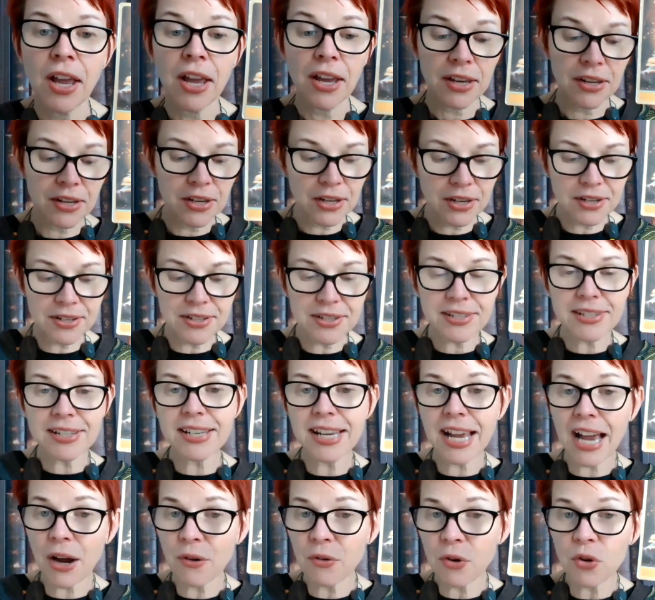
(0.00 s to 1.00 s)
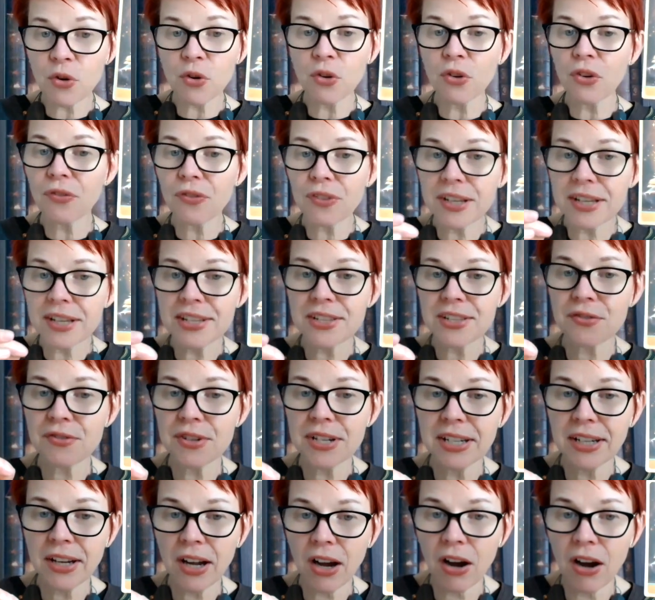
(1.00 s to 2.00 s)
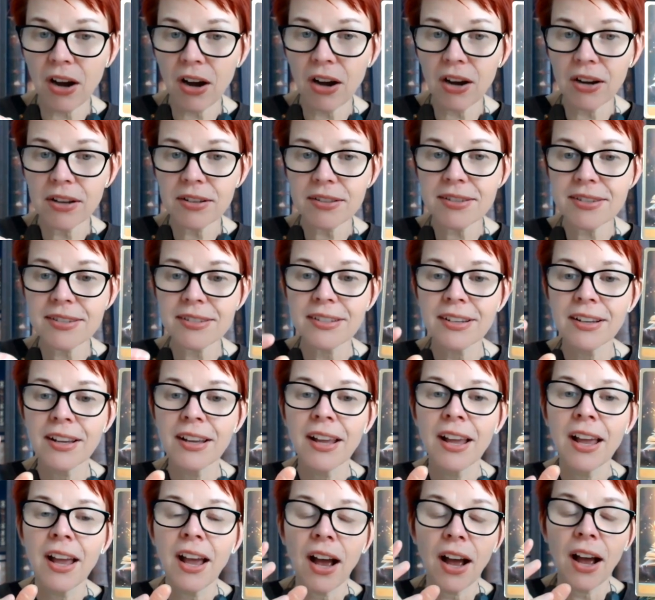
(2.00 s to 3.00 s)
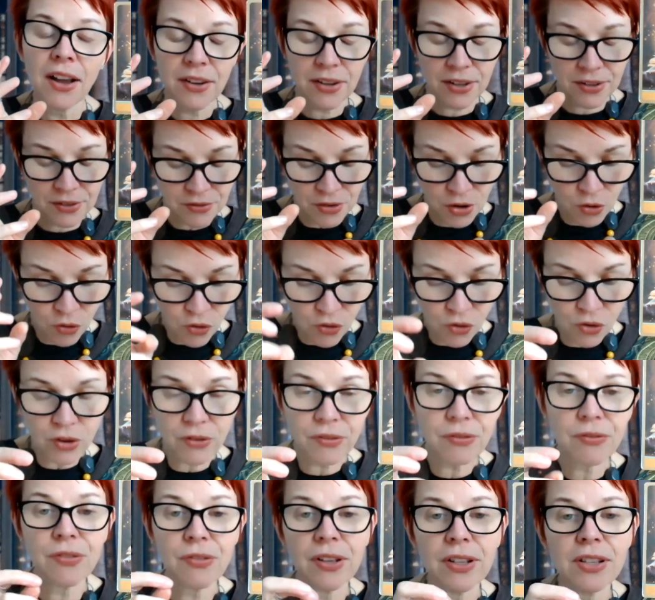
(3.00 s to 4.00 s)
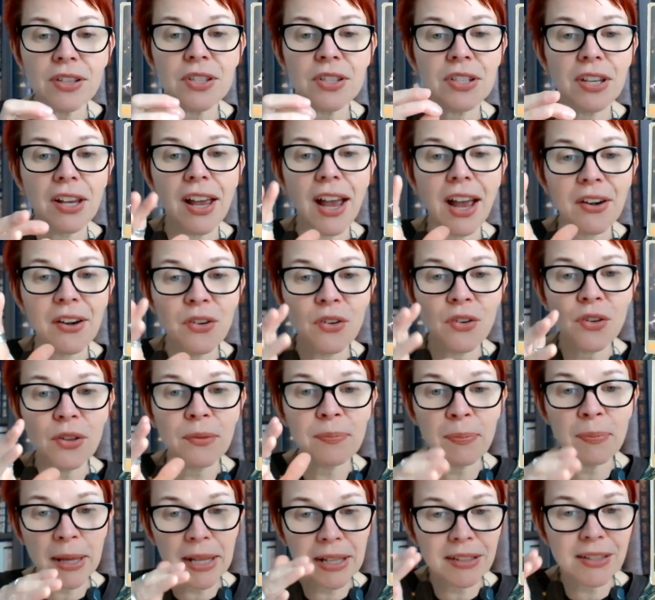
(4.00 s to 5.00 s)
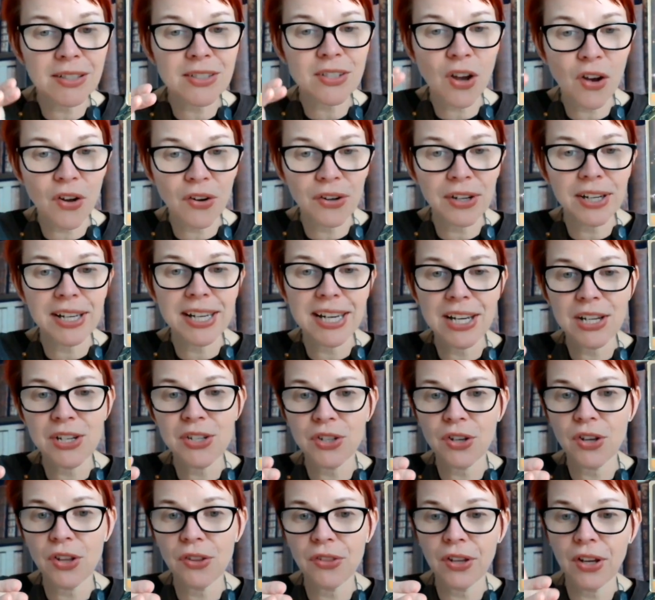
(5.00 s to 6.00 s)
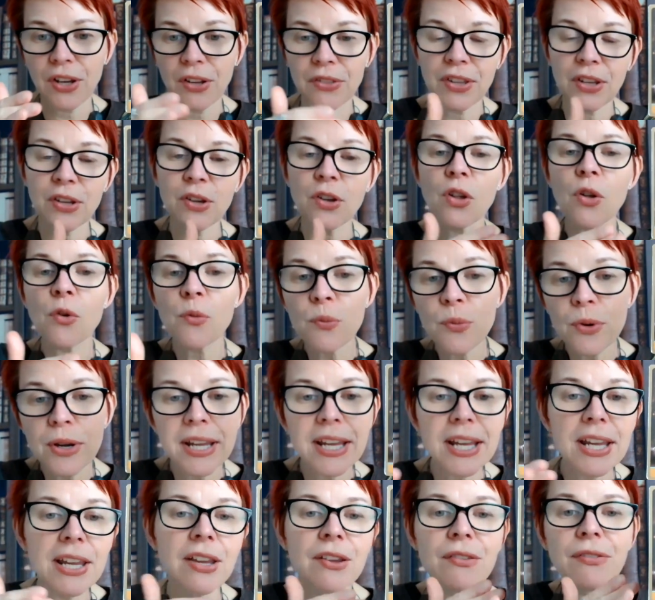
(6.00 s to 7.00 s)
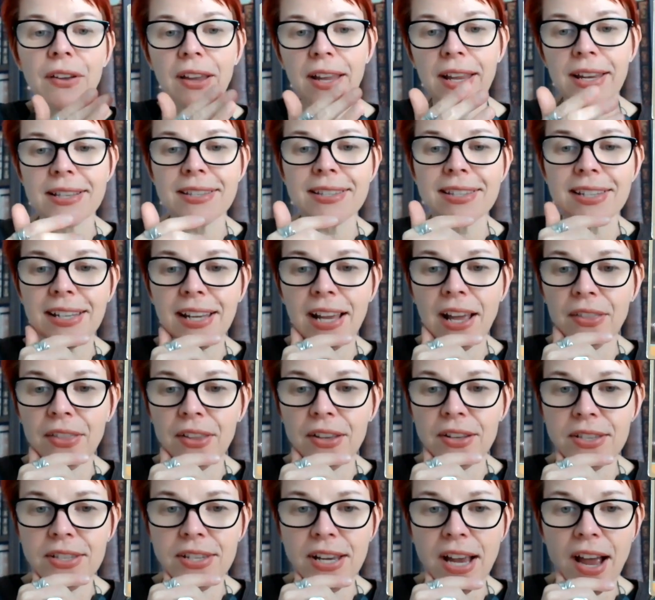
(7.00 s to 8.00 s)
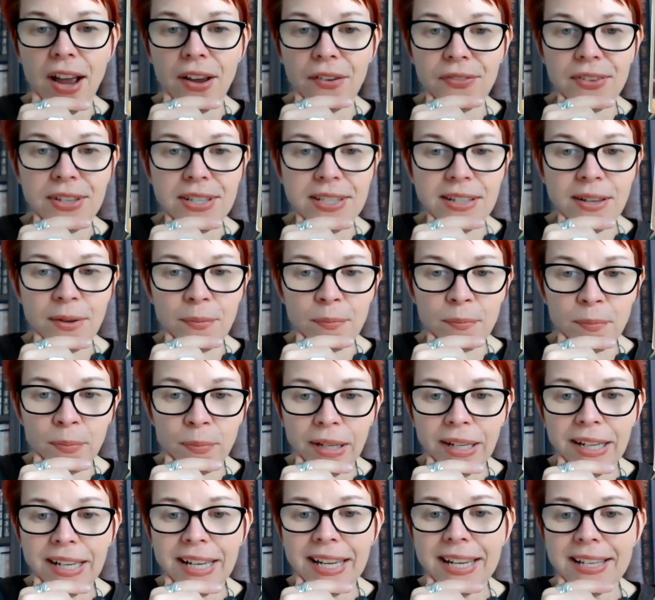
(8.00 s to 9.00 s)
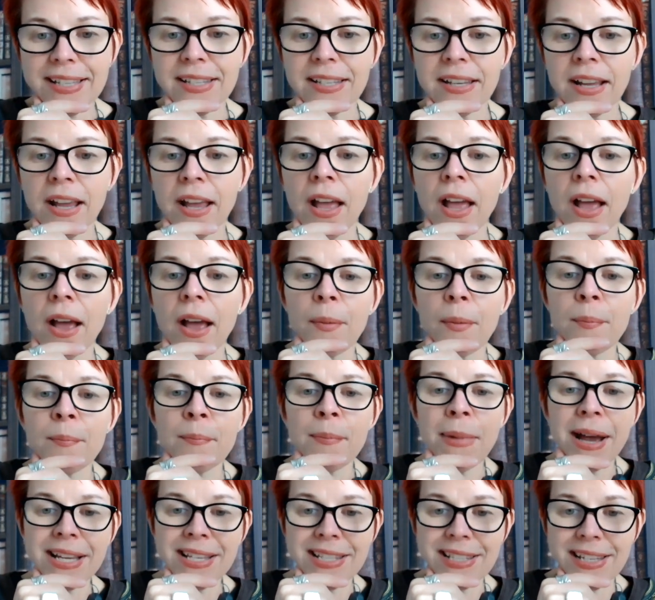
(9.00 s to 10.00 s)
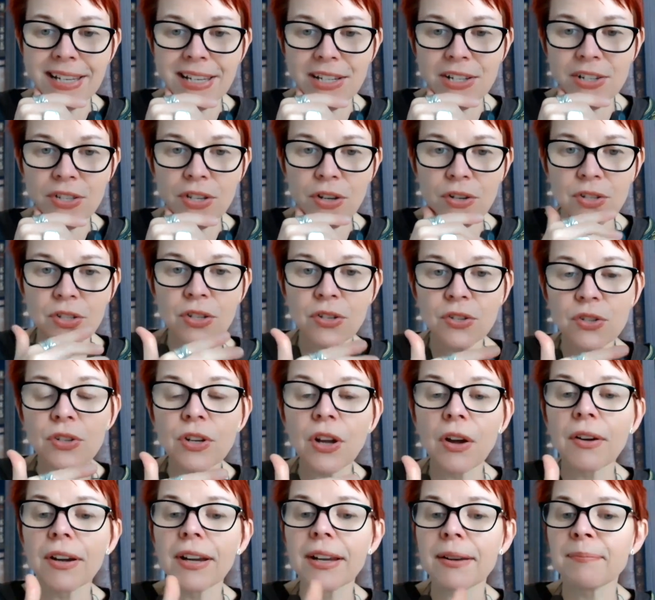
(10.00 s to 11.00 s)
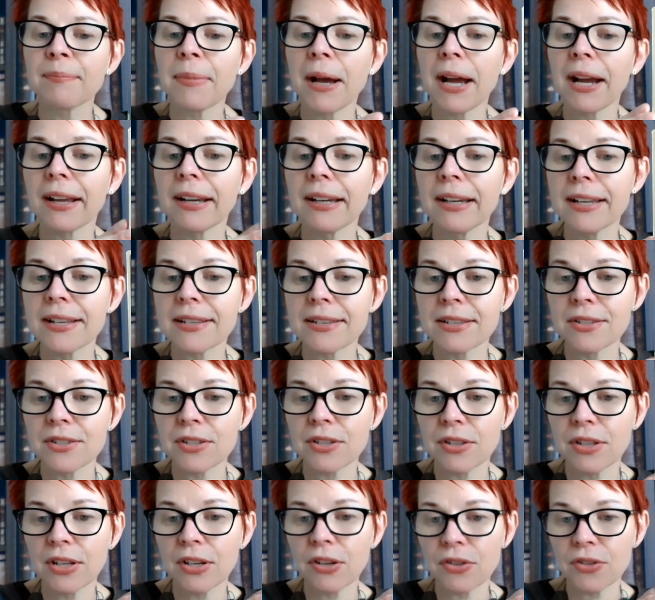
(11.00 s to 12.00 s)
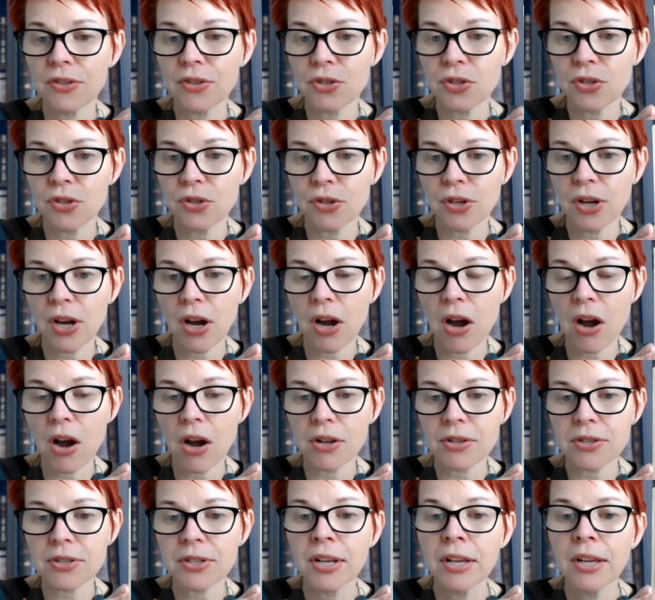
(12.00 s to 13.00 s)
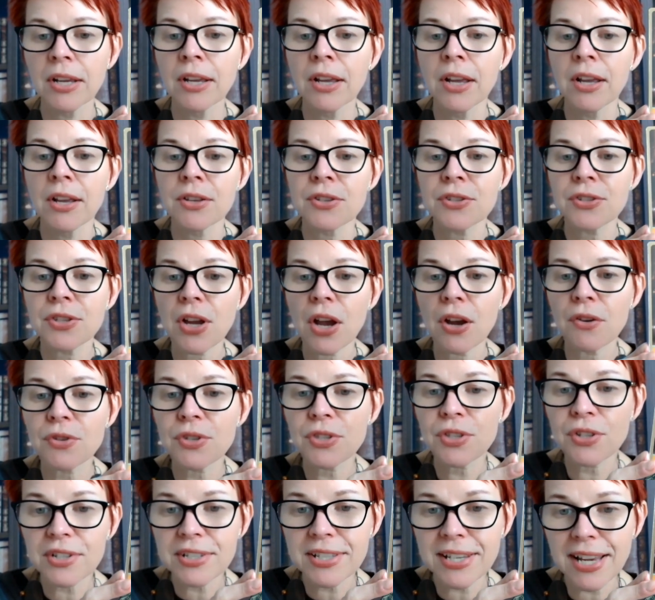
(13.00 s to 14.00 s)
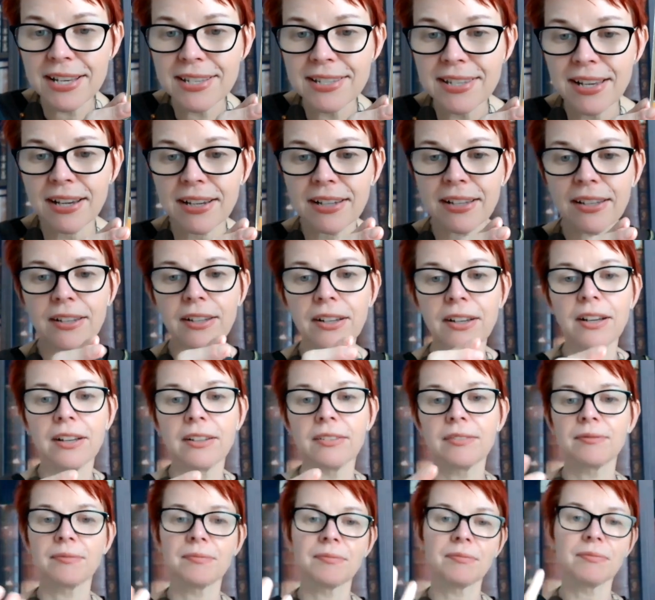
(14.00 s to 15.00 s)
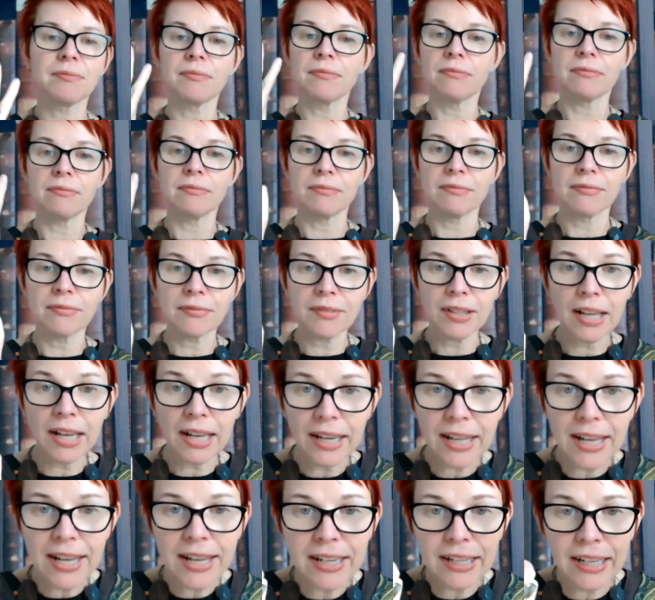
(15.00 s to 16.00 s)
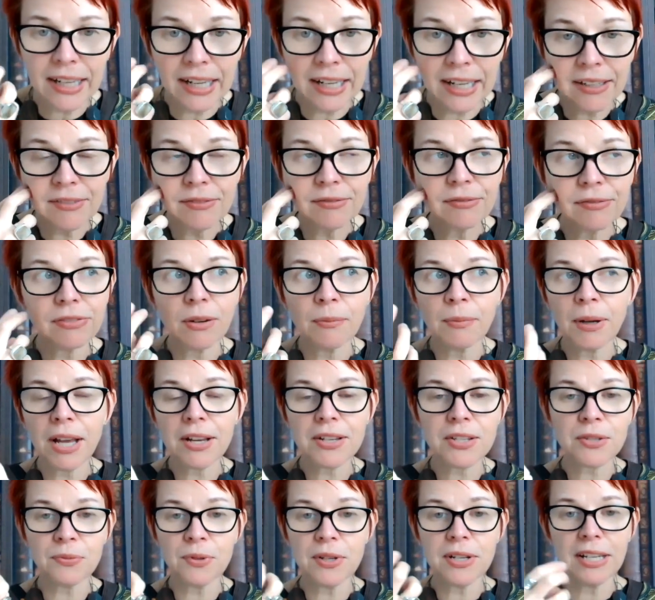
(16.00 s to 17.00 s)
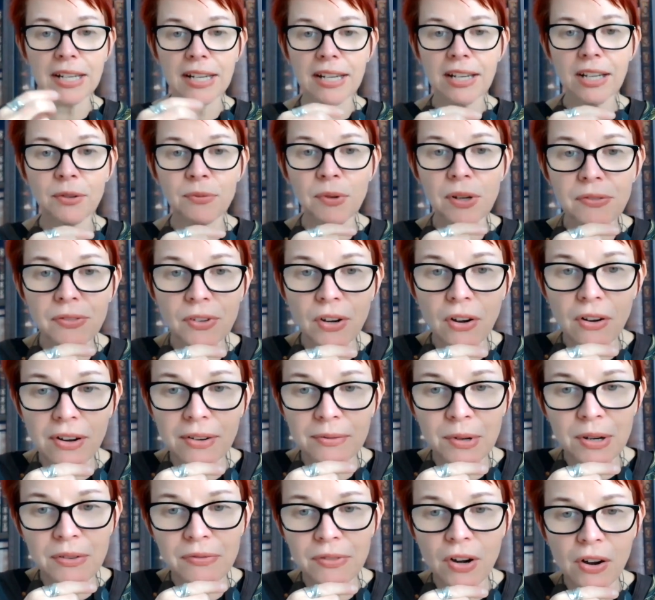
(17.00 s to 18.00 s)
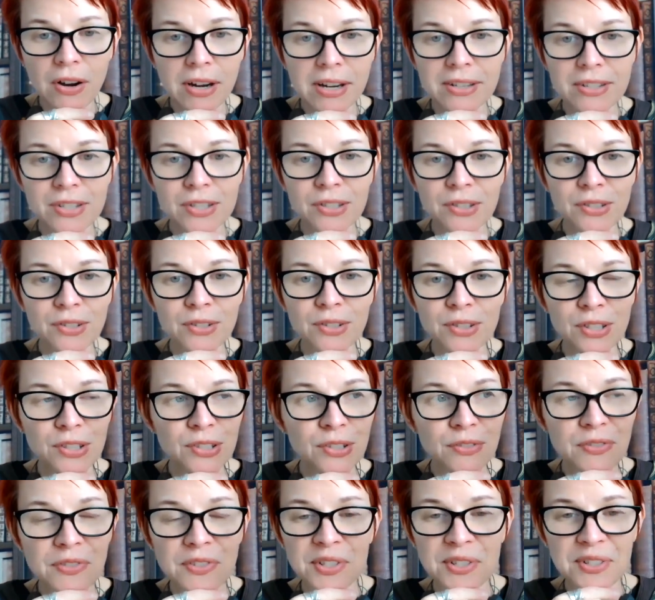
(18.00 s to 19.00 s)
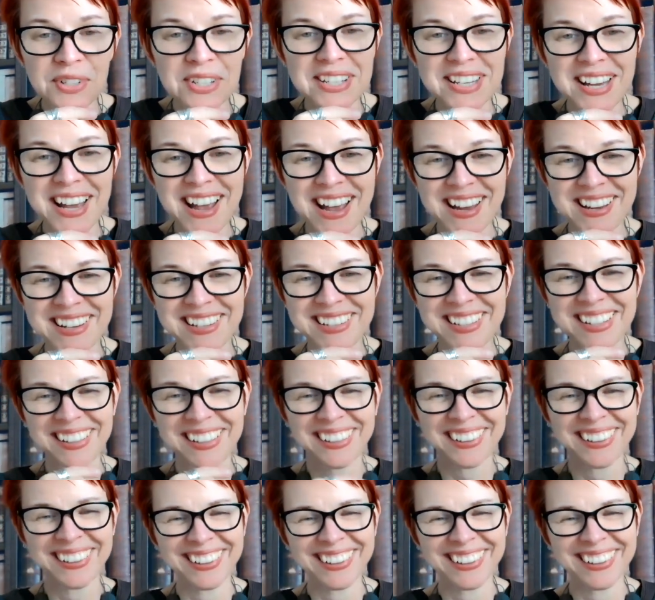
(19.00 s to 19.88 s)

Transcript: You can see how all of these 3 cards all filter and all build on each other. They all weave in together to have this complete message. So do go back and listen to the other 2 cards. So Success Anchor, clearly from last week, we've not installed enough success.